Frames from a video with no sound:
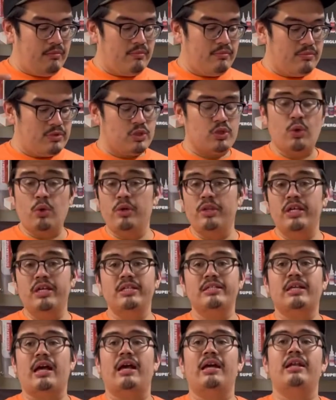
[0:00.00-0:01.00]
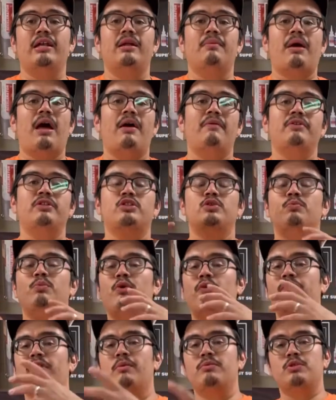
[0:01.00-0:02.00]
store these. I ended up having to move
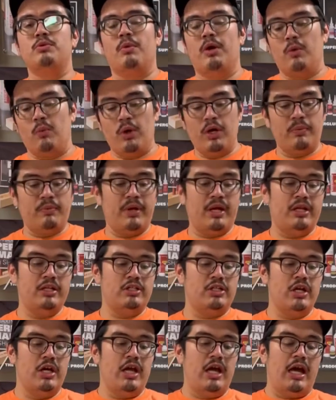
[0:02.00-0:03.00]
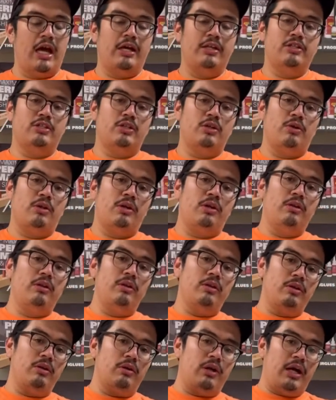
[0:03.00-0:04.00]
them to my workbench, and so they're a
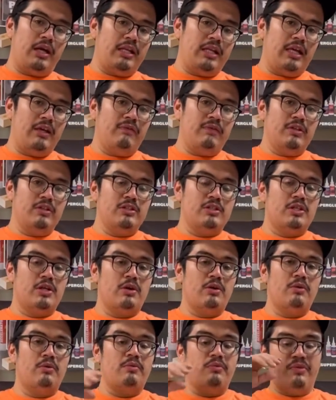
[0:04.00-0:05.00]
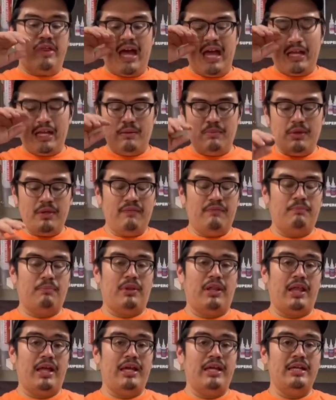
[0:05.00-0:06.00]
little uneven, so that can be
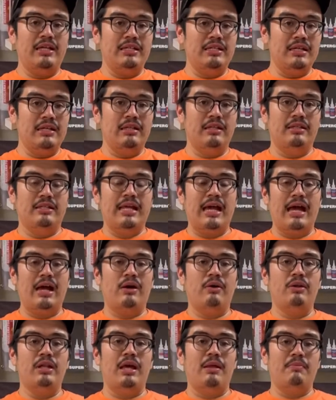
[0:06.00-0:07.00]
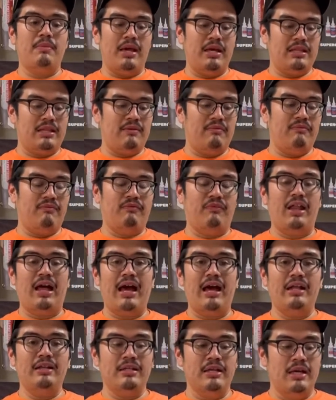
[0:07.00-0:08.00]
planed down and make them
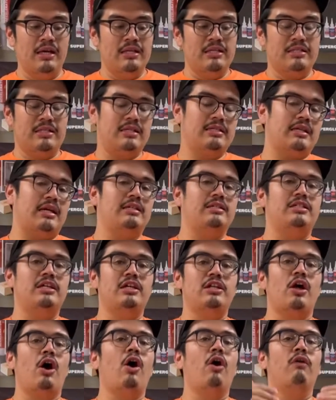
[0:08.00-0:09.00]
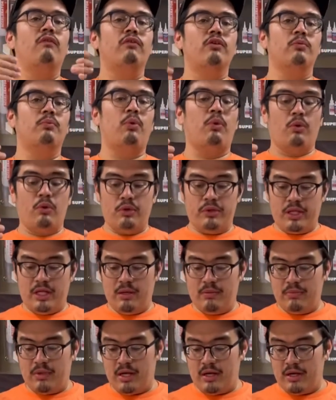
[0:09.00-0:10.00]
flat. Since I did over pour
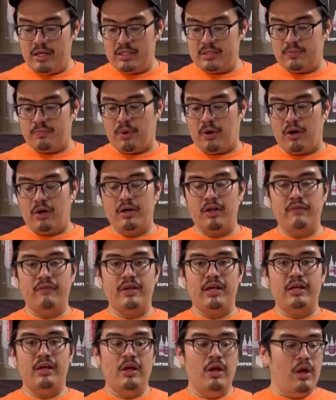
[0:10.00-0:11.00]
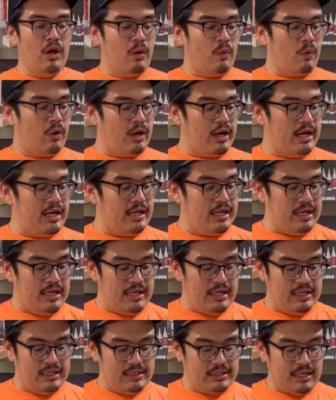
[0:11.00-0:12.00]
them, there is part of it where it
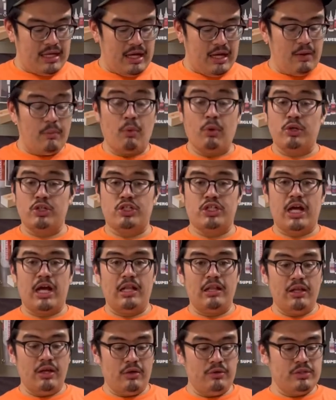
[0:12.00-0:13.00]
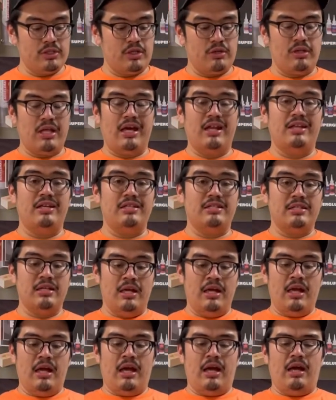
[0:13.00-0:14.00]
is more shallow, so that is
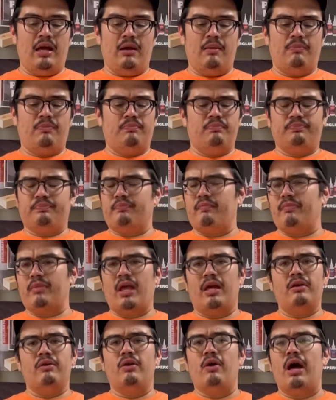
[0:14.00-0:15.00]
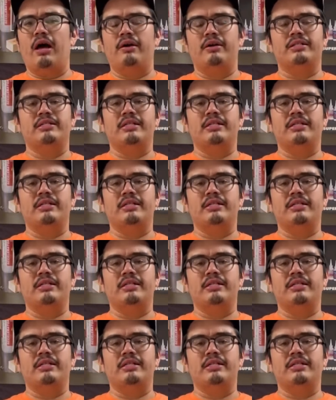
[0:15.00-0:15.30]
I don't know how